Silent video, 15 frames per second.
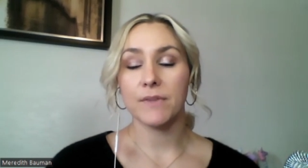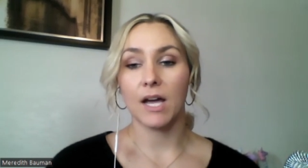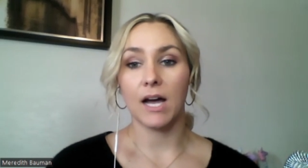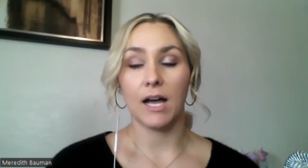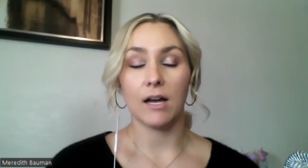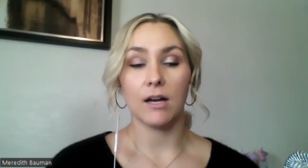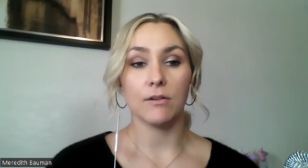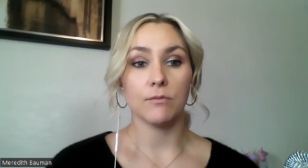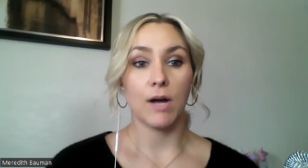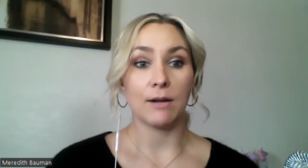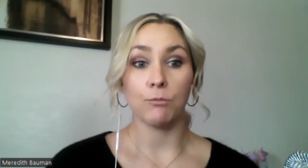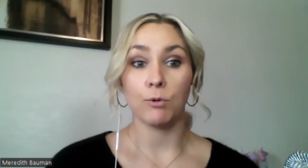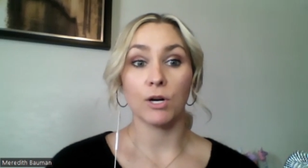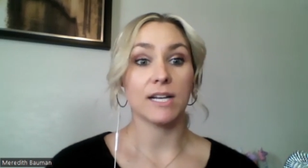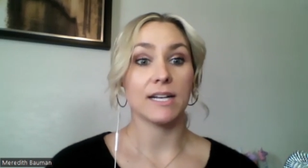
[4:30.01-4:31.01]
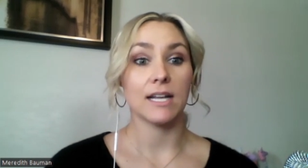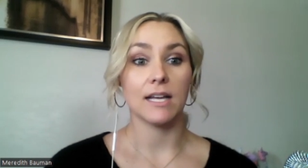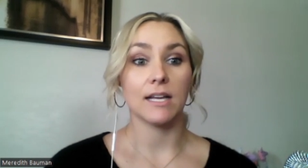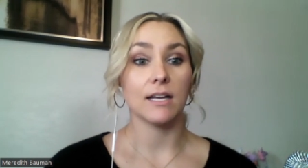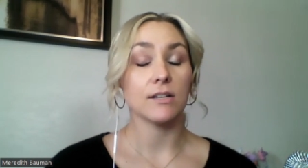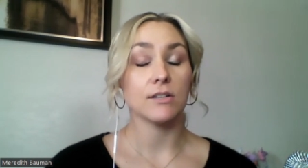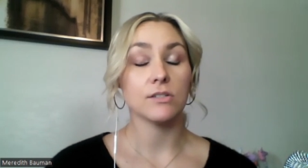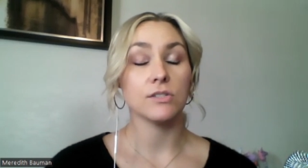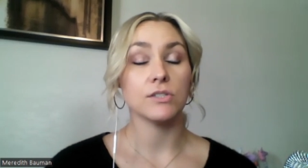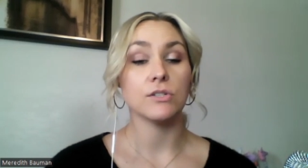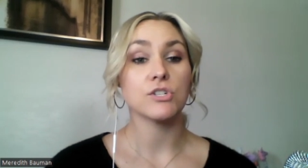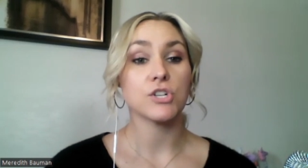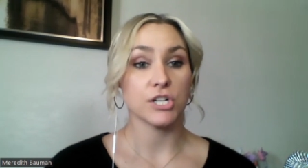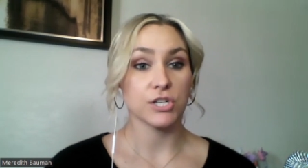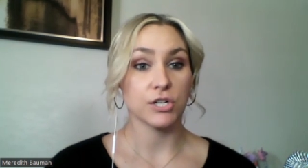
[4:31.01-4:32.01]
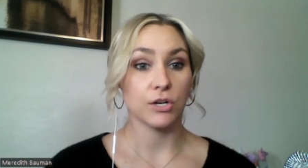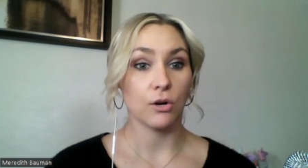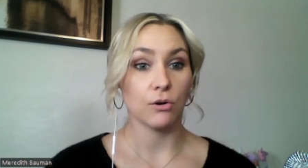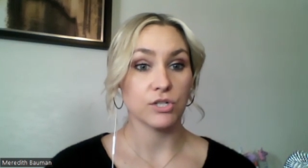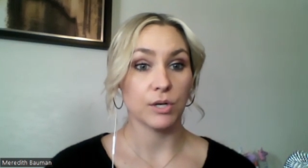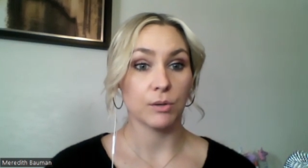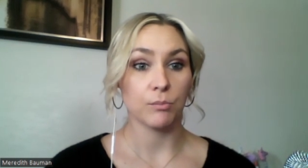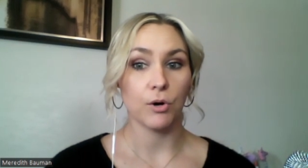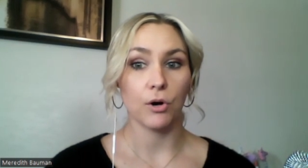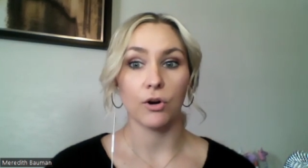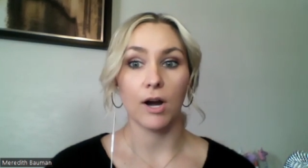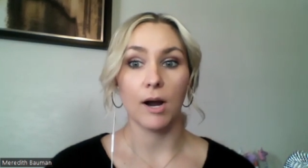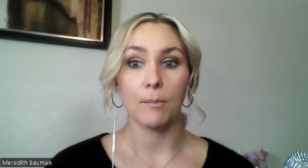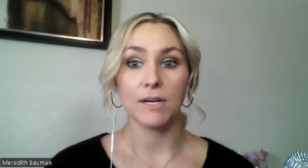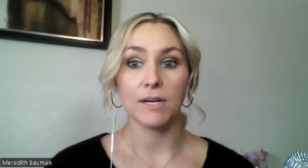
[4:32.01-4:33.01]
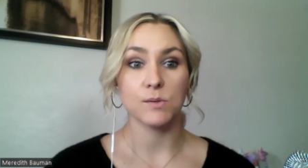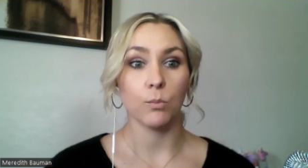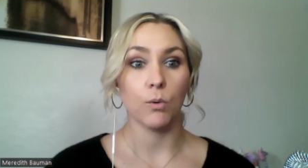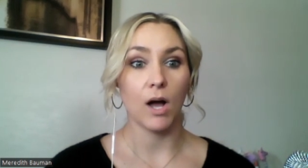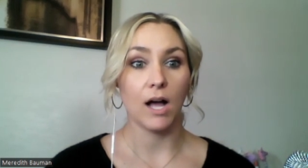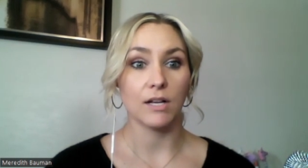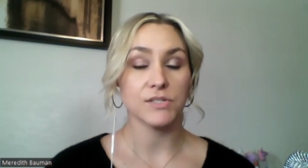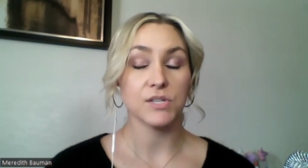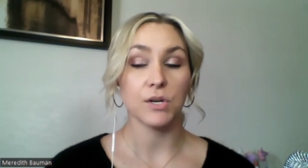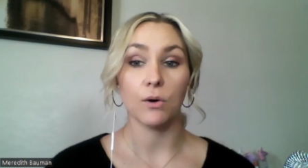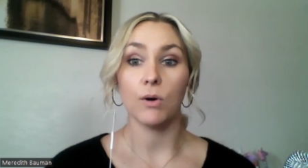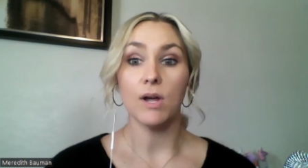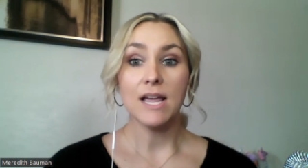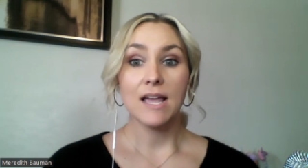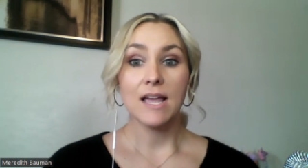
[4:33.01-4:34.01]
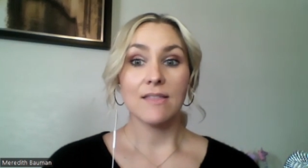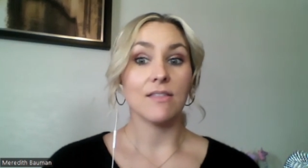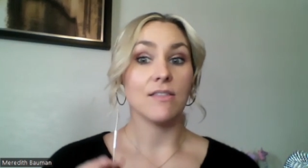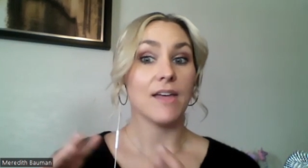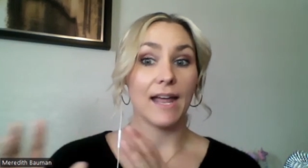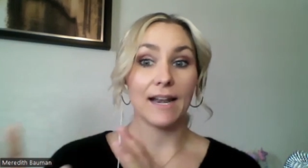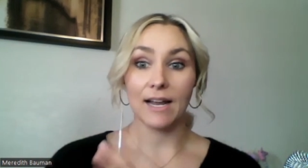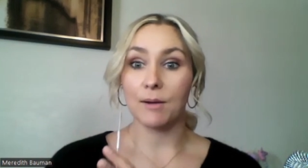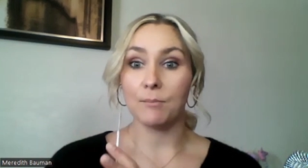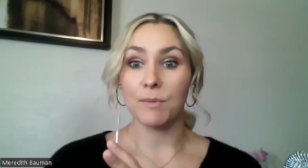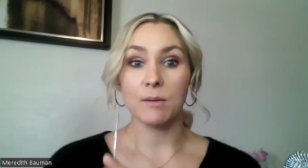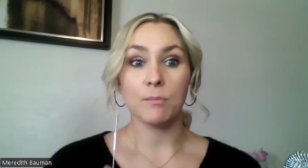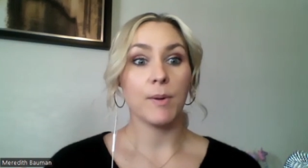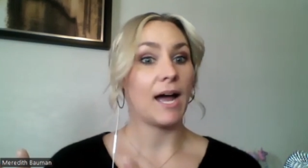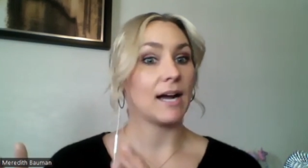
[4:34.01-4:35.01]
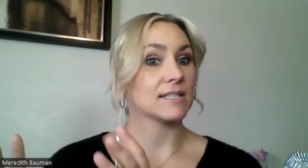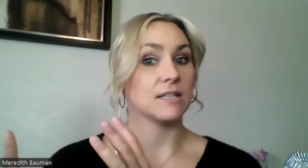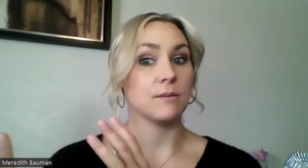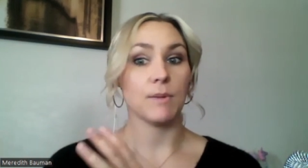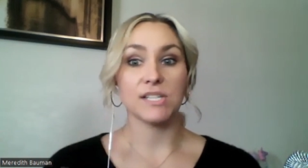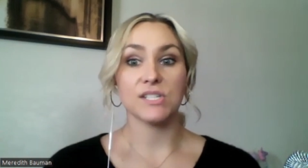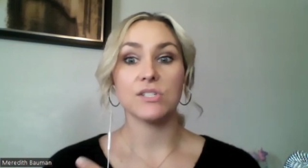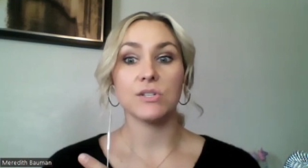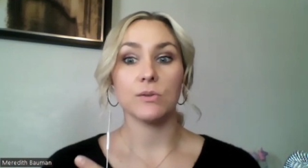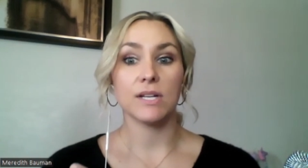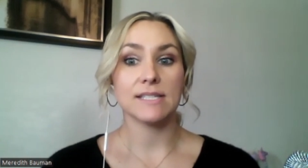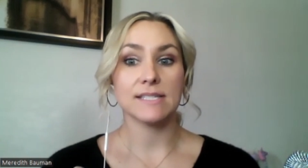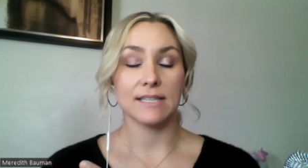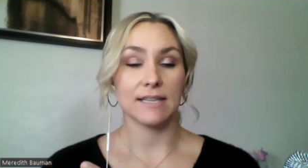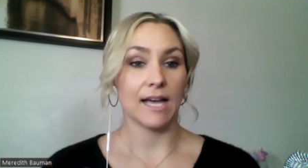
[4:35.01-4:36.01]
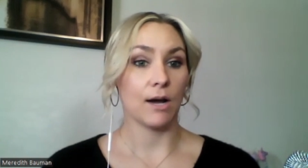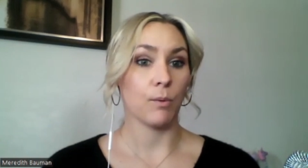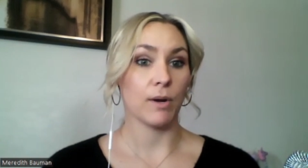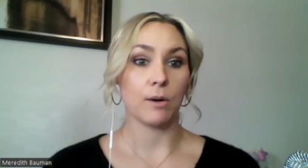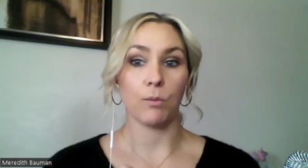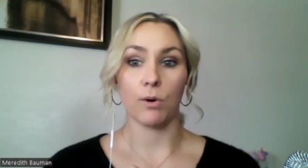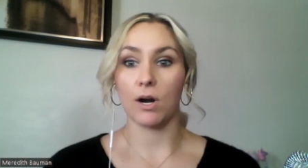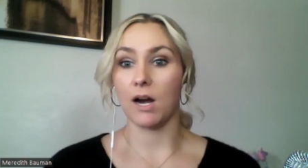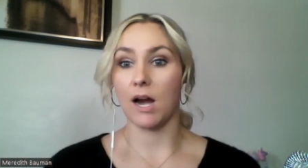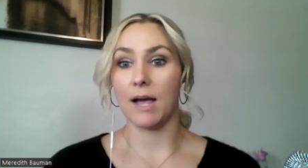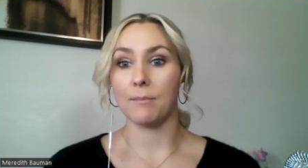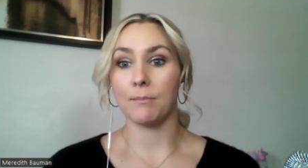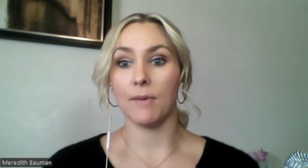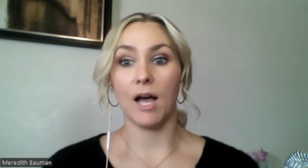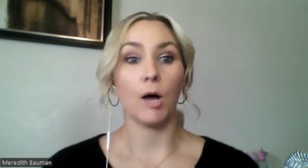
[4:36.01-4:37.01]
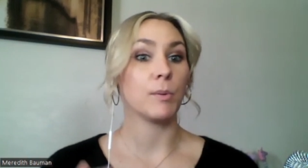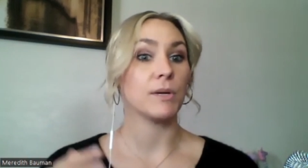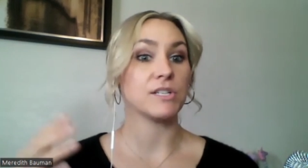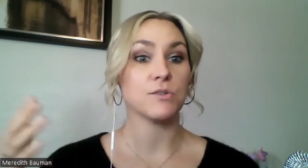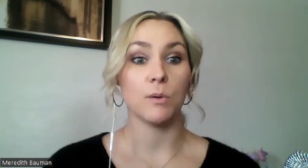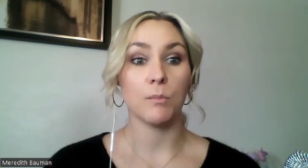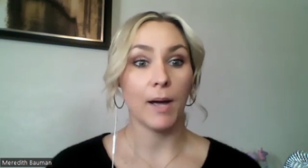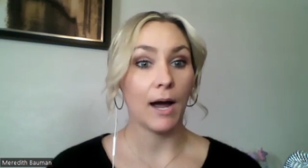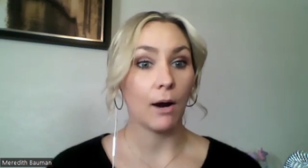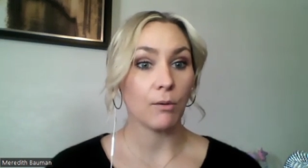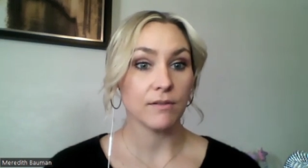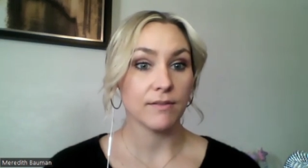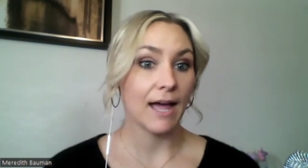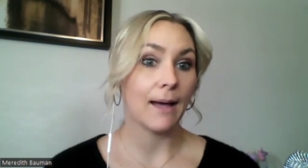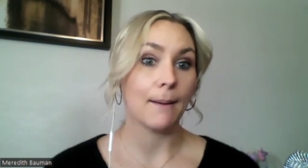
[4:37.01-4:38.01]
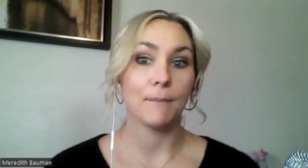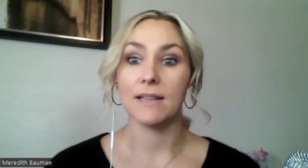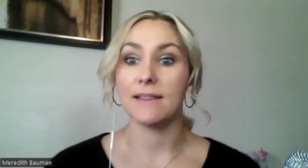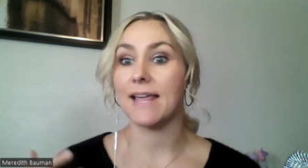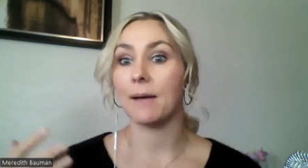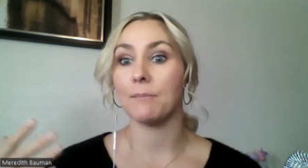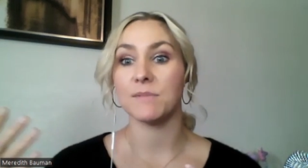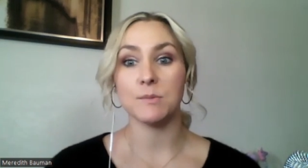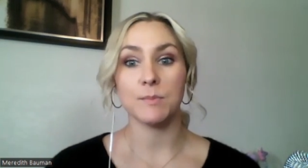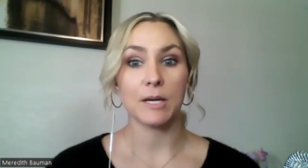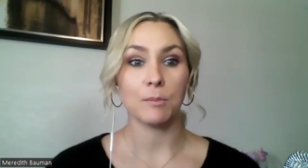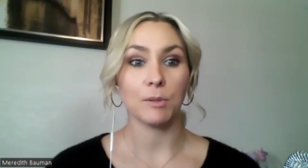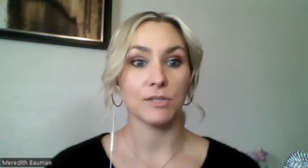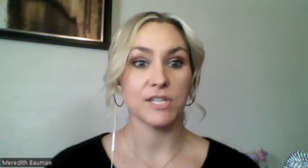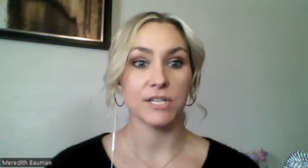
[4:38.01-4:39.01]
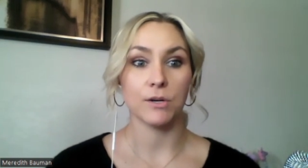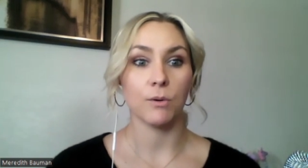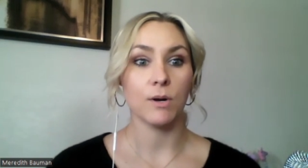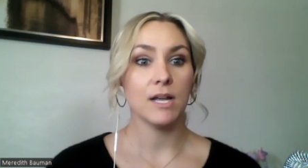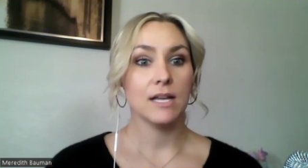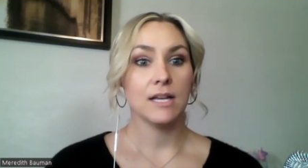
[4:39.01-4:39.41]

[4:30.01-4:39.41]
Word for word: Uh, I work in a nutrition coaching program as well. So then I'm impacting my students in that way where I'm helping to empower them and them to be able to